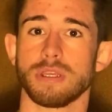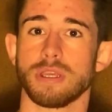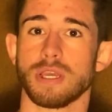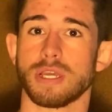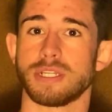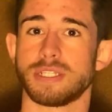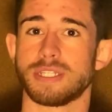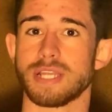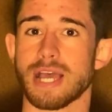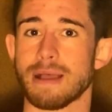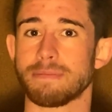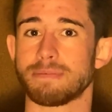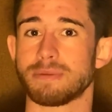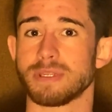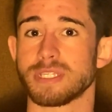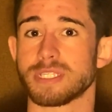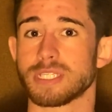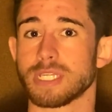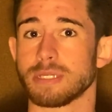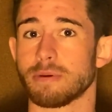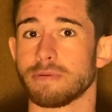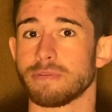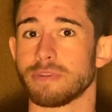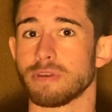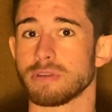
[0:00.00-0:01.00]
adopting
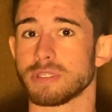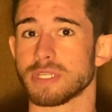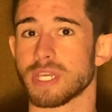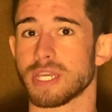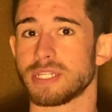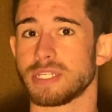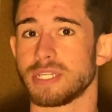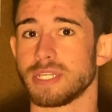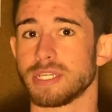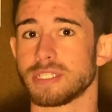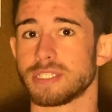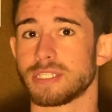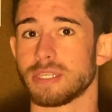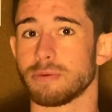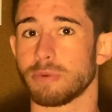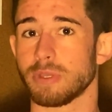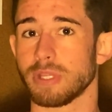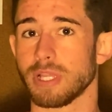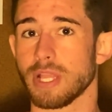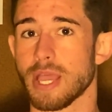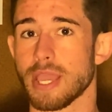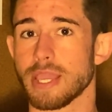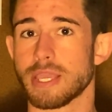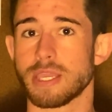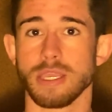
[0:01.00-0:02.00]
some of those ideas that we
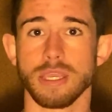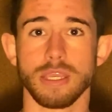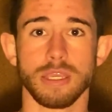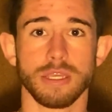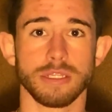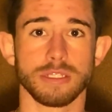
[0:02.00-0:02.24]
like